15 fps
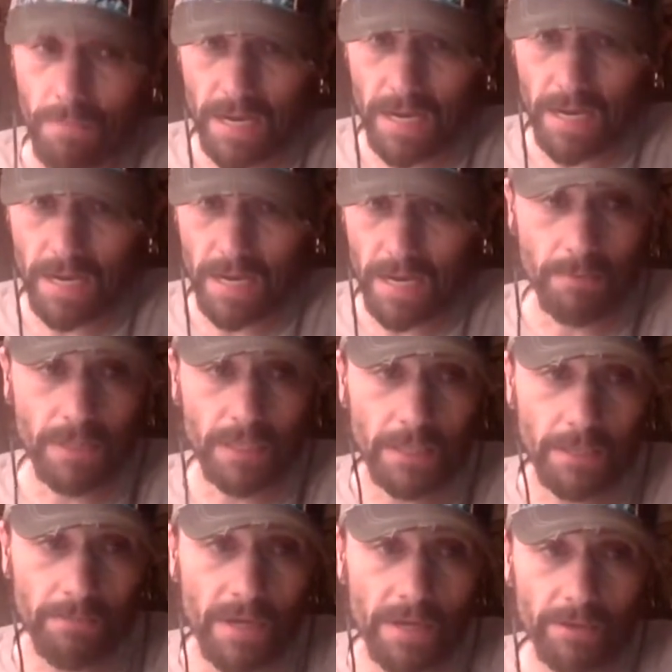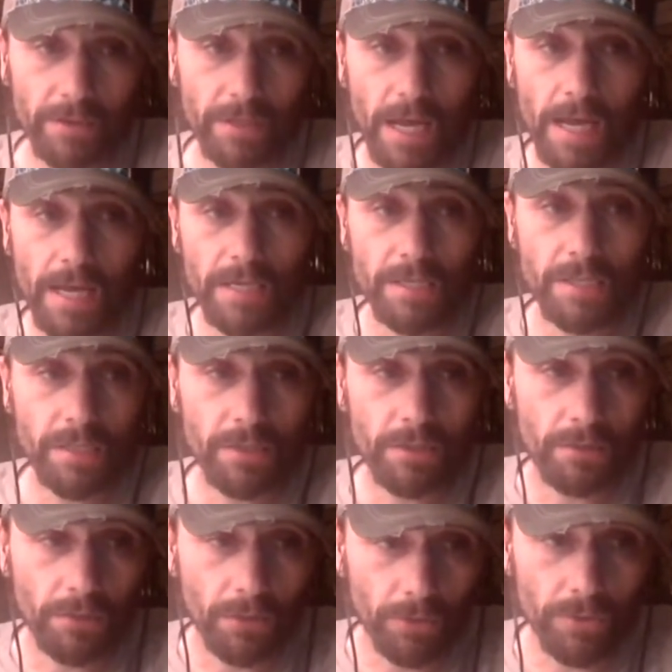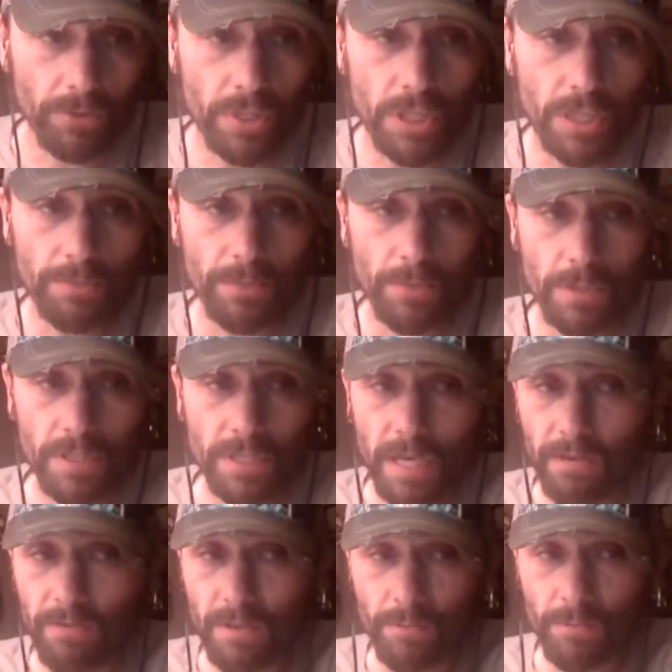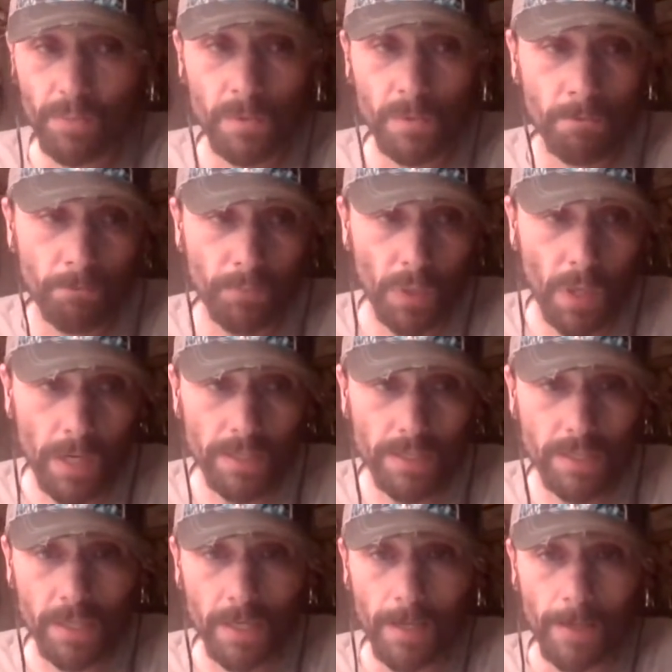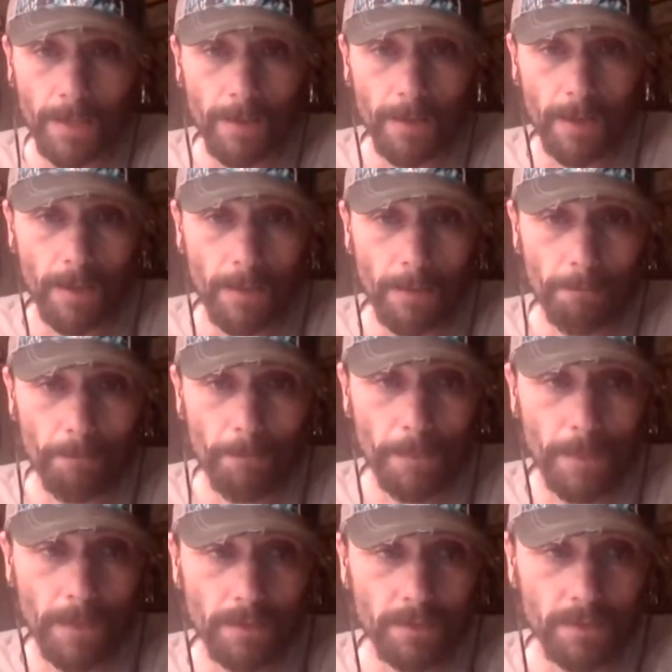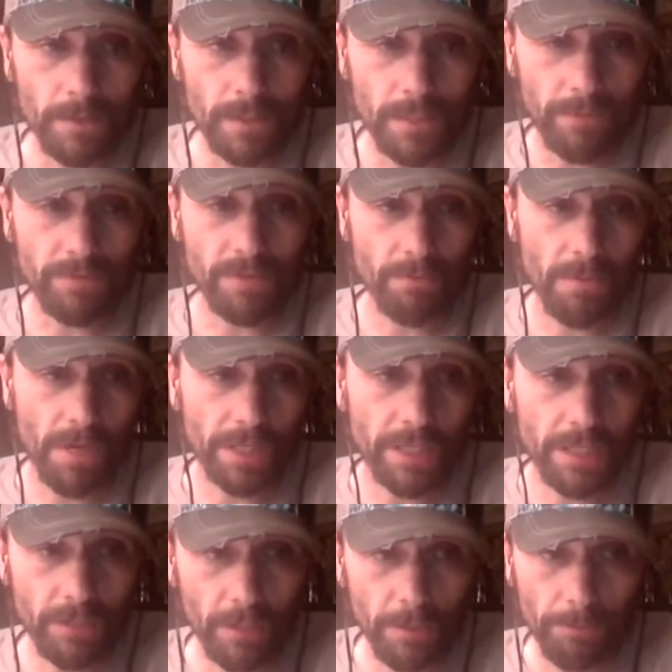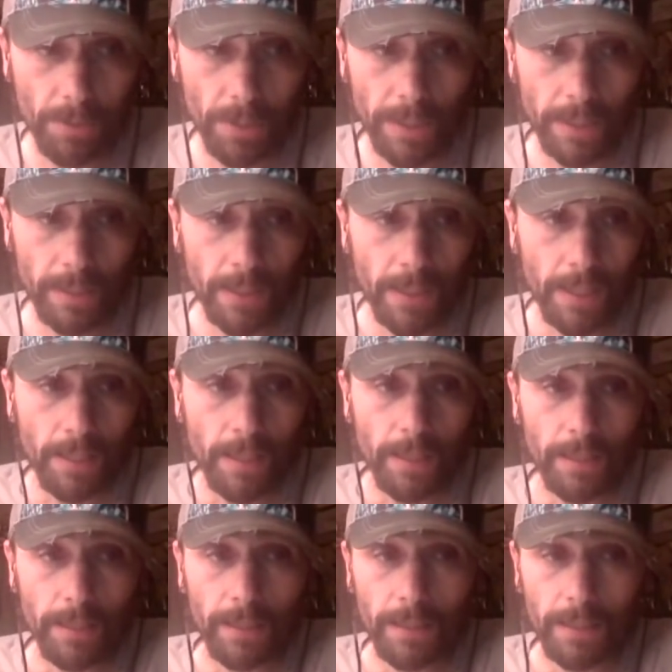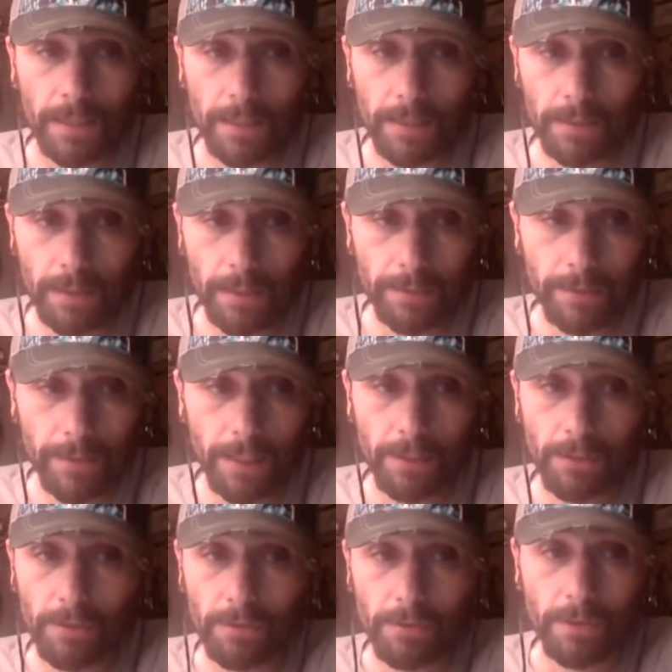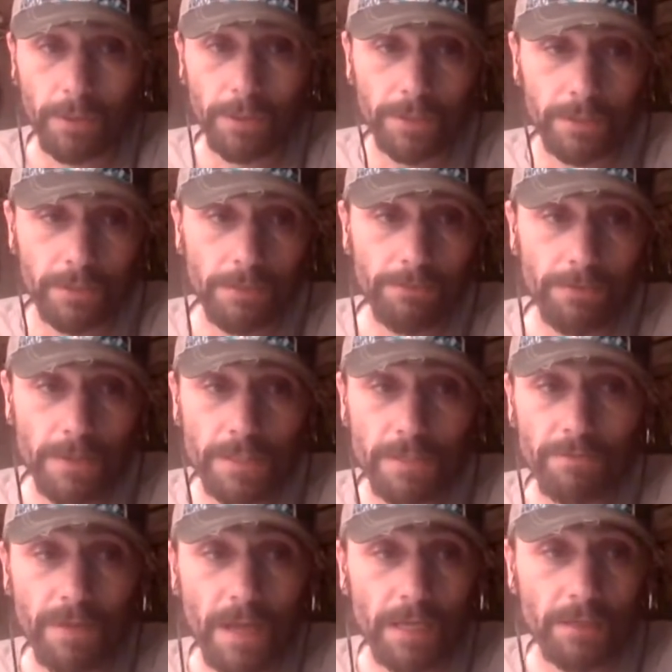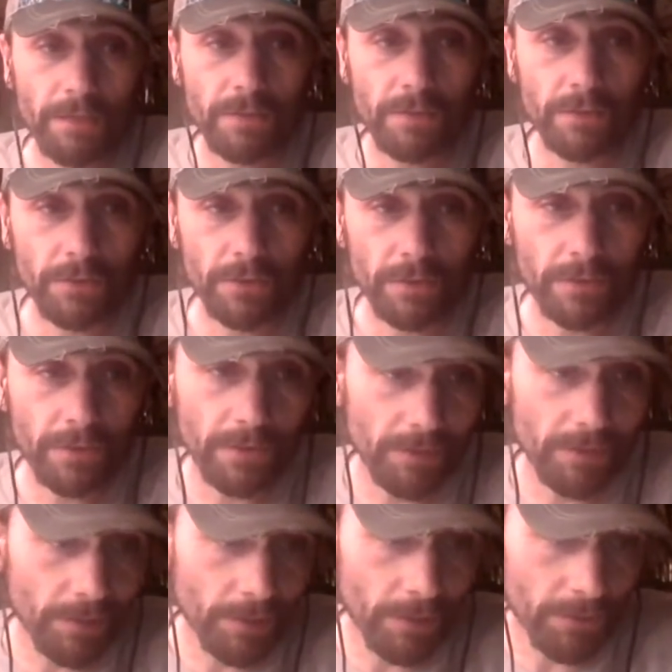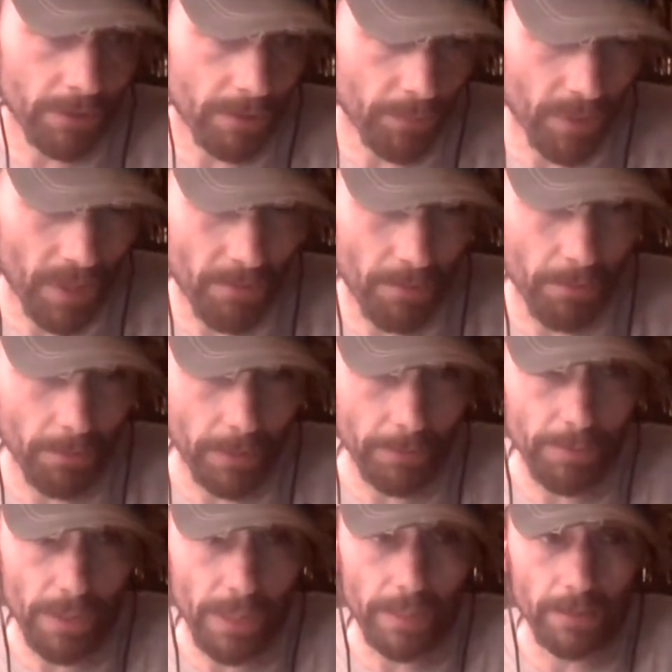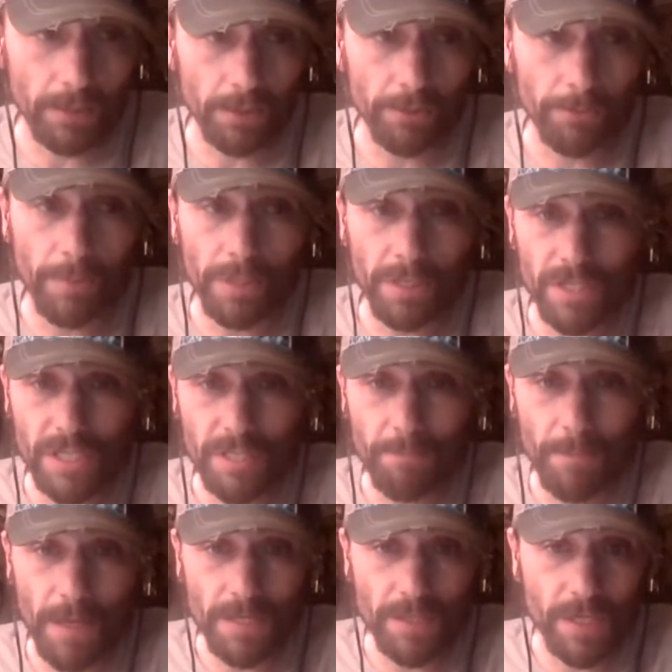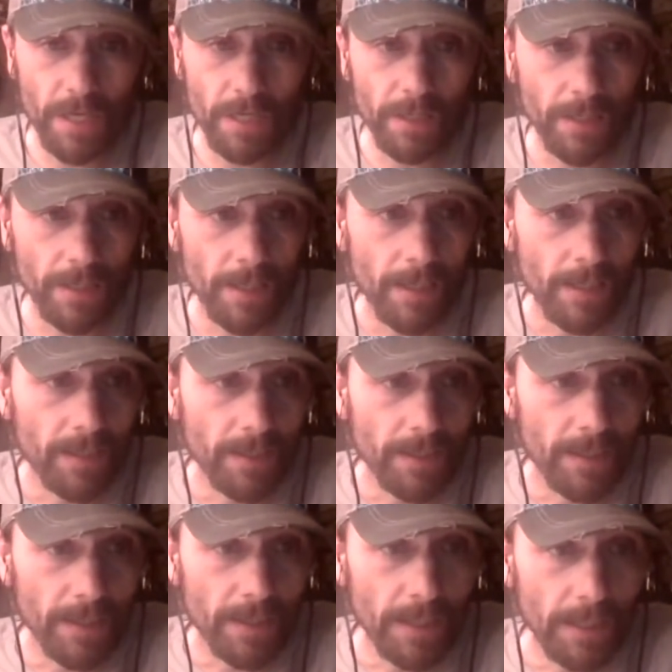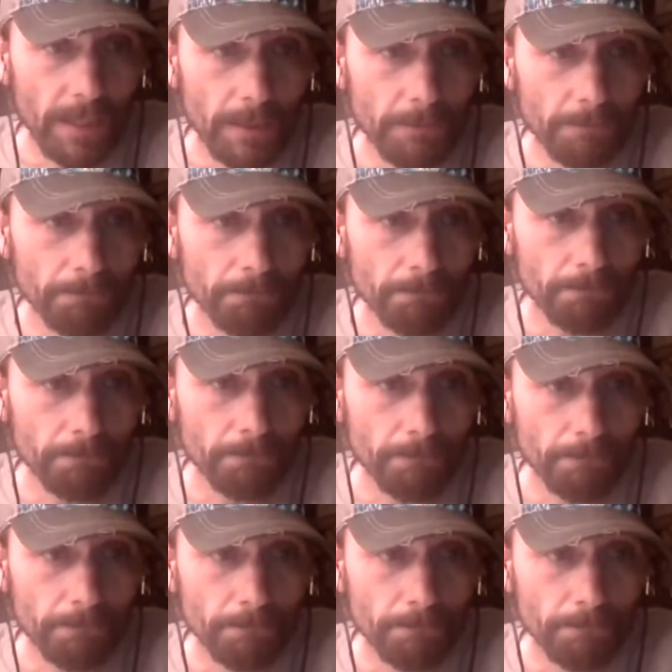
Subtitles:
me. I mean, them other guys, a little cheaper to save some price, save some money. You can play Lindell on the defensive end. You know, you could probably play a little bit of Spezza. I